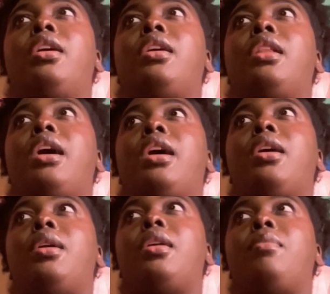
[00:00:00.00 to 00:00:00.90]

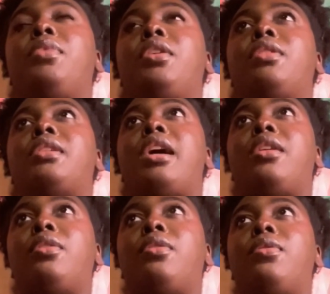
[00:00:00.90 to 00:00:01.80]
like
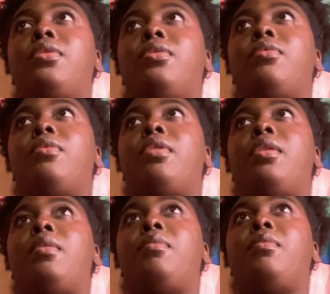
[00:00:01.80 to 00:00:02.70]
puritanical,
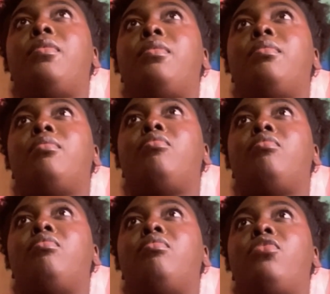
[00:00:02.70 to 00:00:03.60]

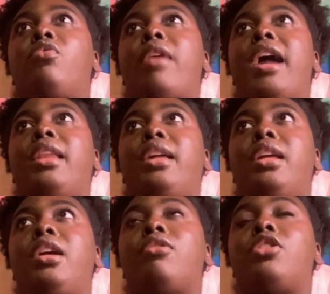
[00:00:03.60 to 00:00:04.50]
right
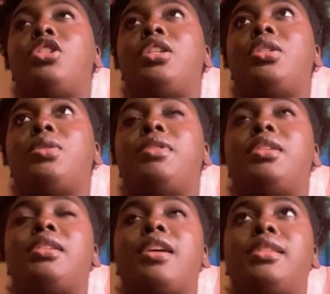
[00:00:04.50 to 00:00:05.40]
leaning Christians would
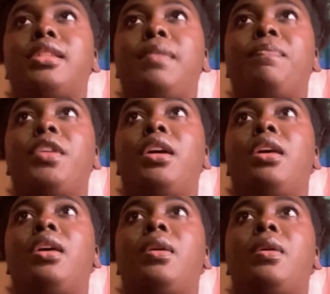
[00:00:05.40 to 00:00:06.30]
discuss it.
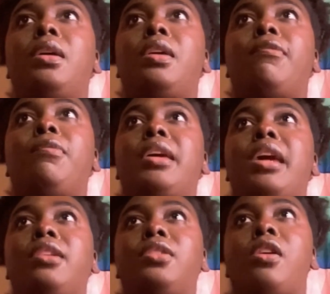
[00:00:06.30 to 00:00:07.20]
If we
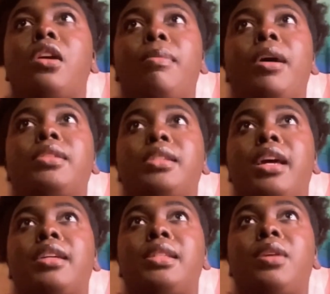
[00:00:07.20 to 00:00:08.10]
can't talk about
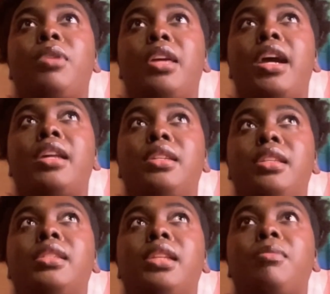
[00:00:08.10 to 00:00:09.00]
sex, then we can't
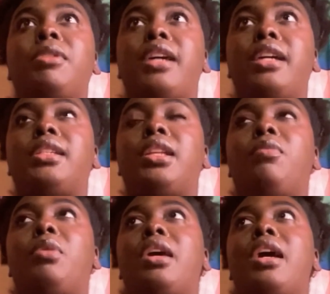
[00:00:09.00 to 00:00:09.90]
destigmatize it.
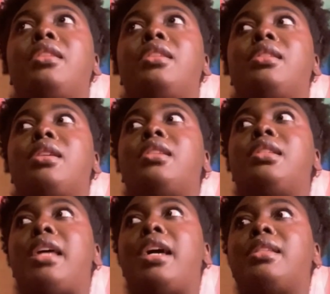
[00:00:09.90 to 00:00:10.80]
If we can't discuss
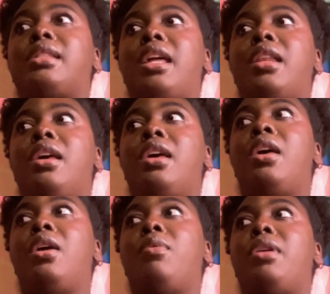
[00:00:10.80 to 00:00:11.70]
sex, then
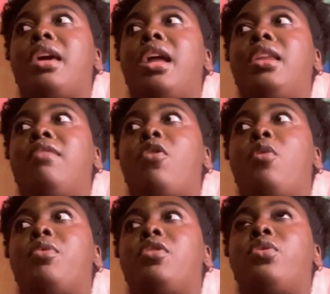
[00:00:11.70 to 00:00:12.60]
we can't leave
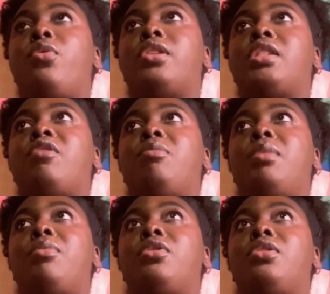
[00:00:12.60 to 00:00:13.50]
open doors for
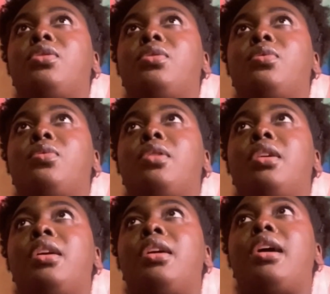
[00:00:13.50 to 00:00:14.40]
people to
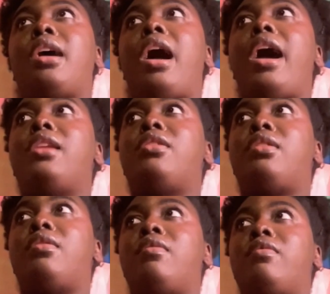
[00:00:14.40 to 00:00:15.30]
kind
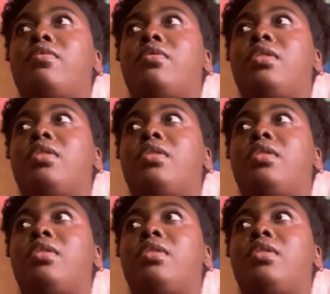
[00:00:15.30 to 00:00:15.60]
of